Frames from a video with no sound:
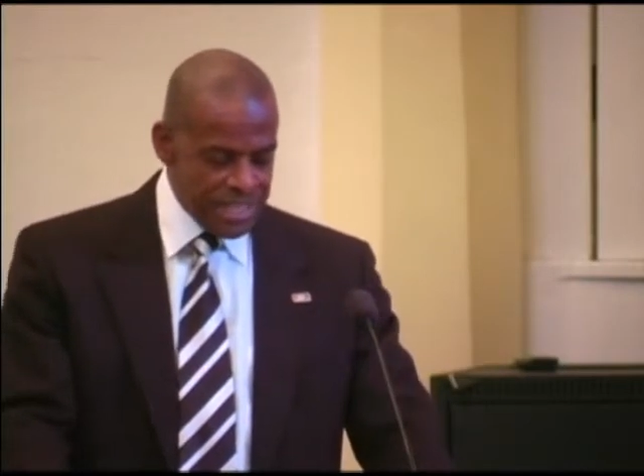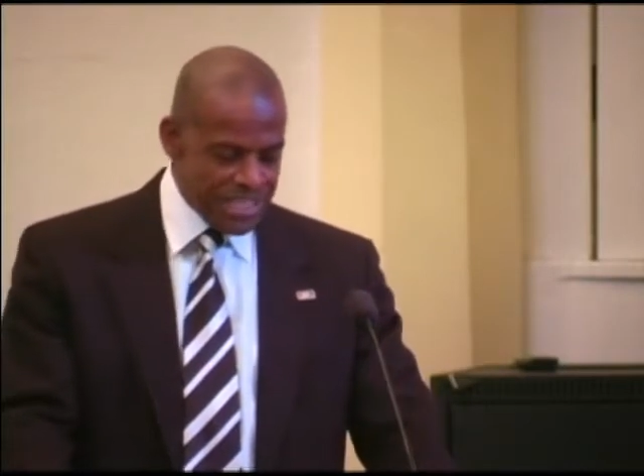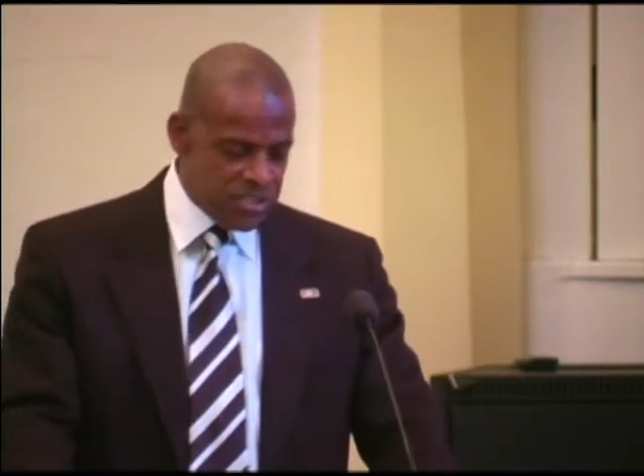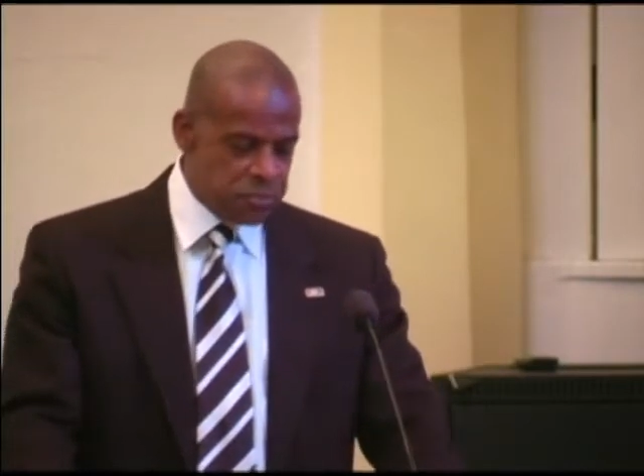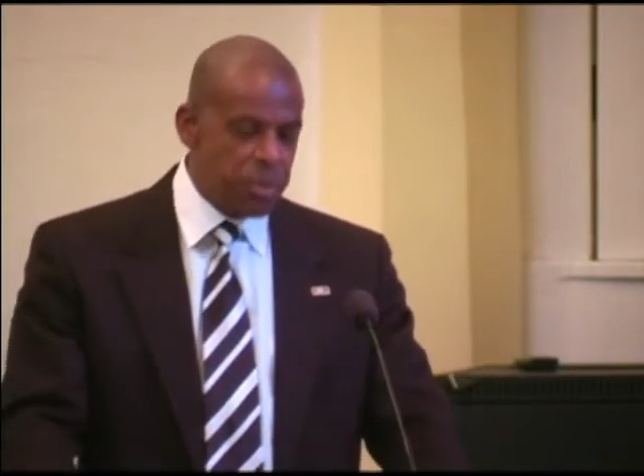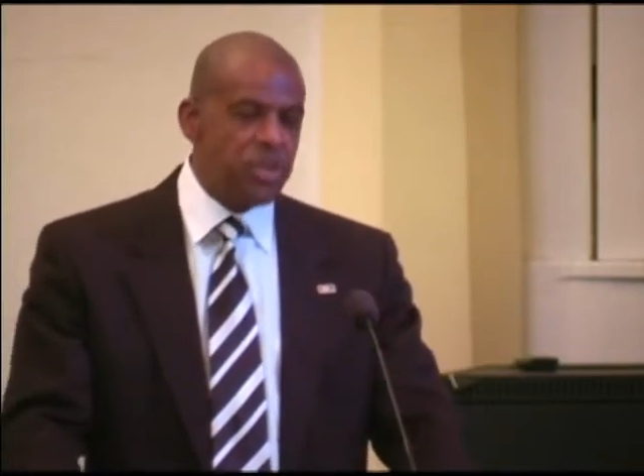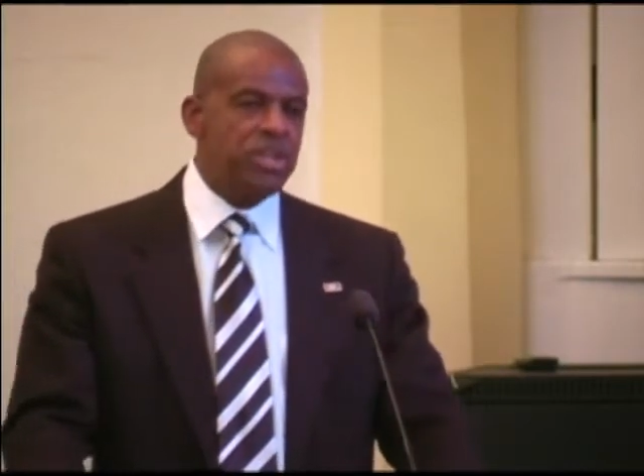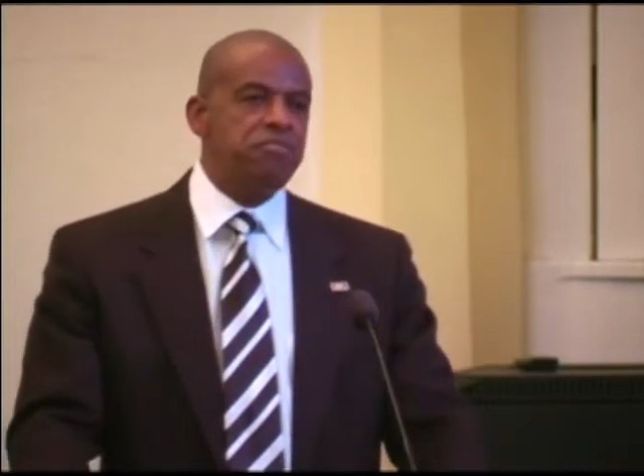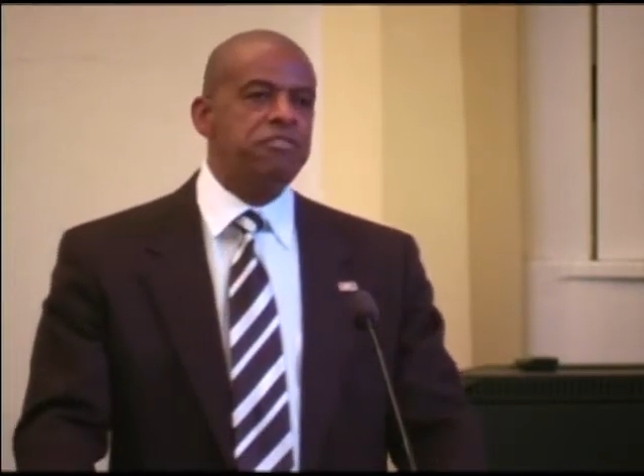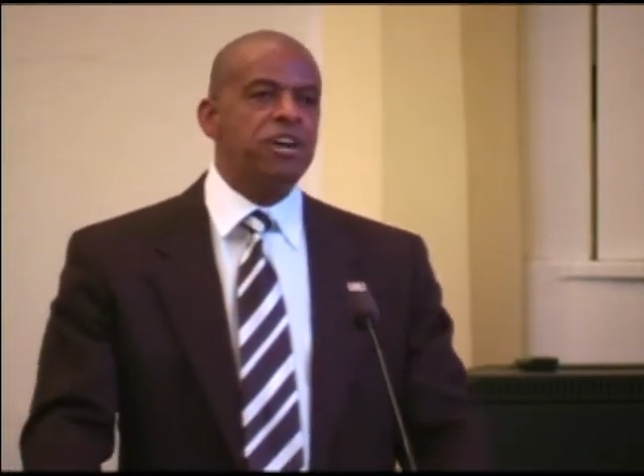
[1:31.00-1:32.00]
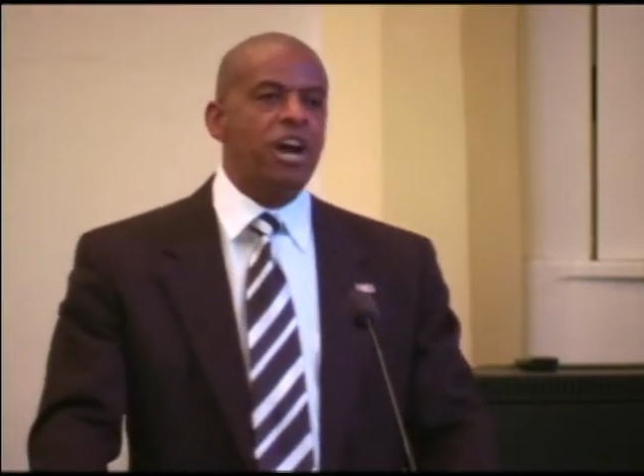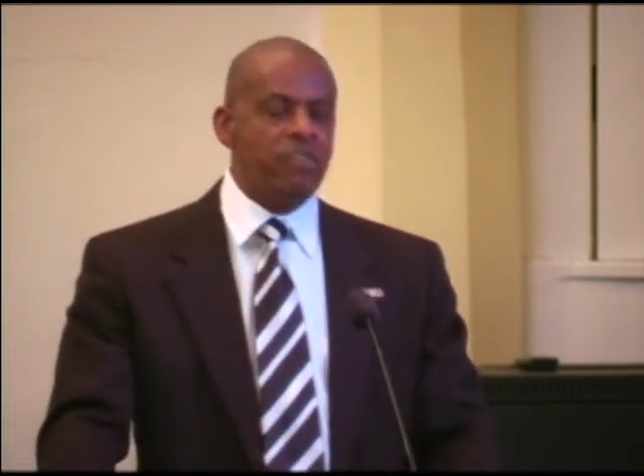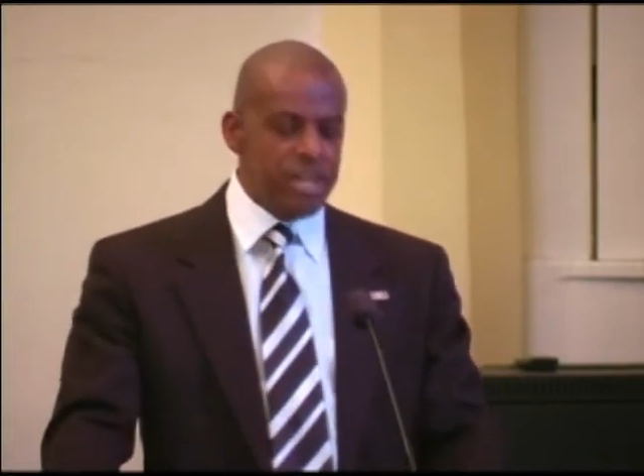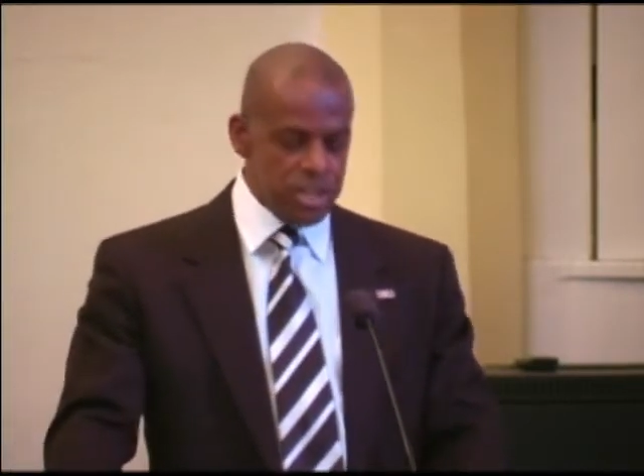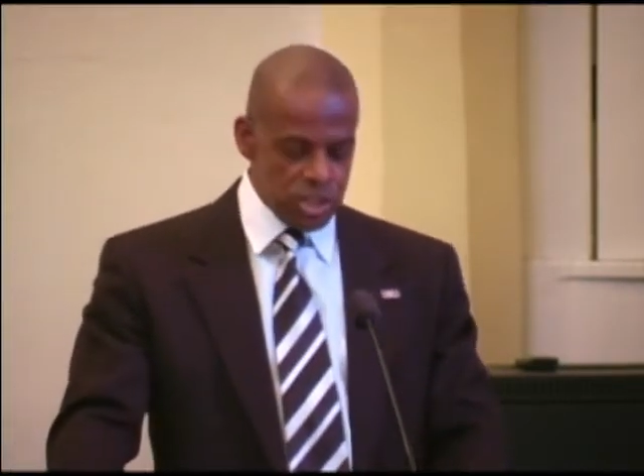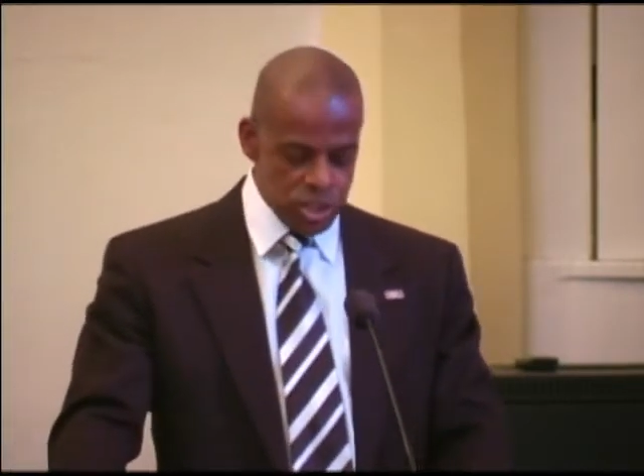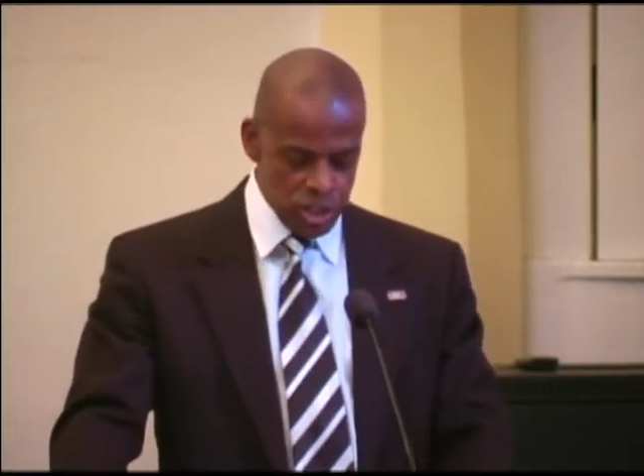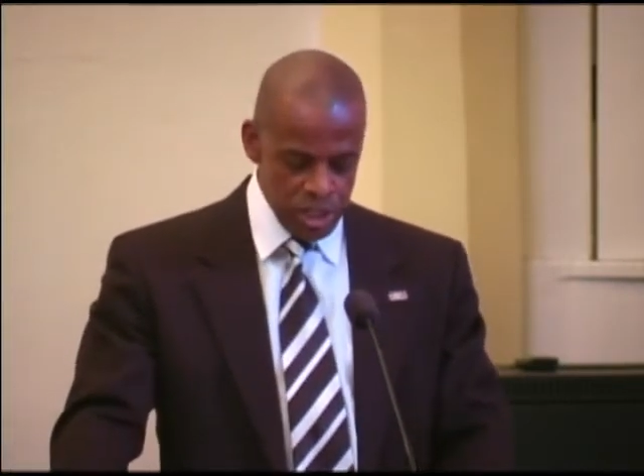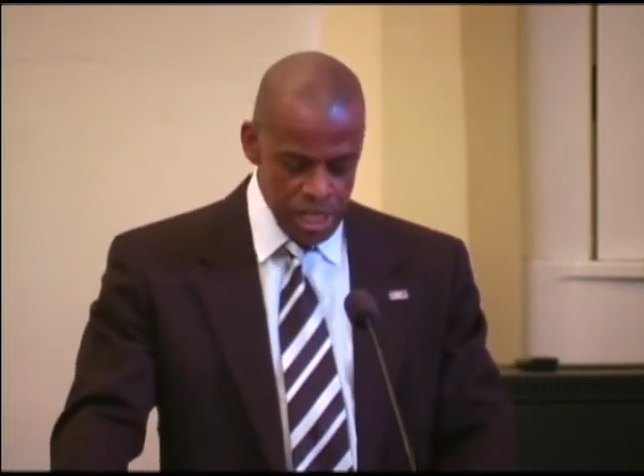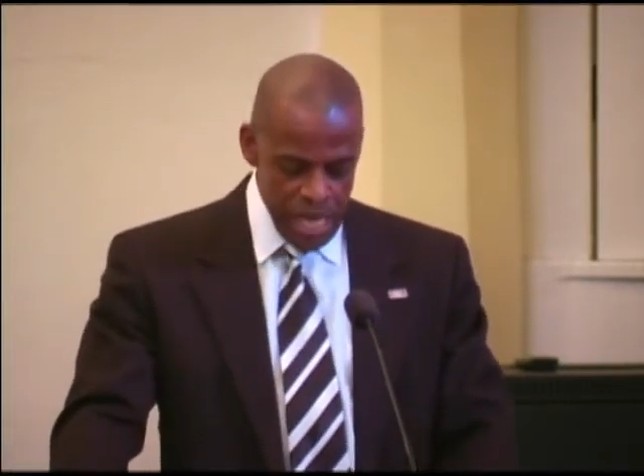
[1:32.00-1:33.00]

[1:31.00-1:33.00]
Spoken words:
a spirit of courage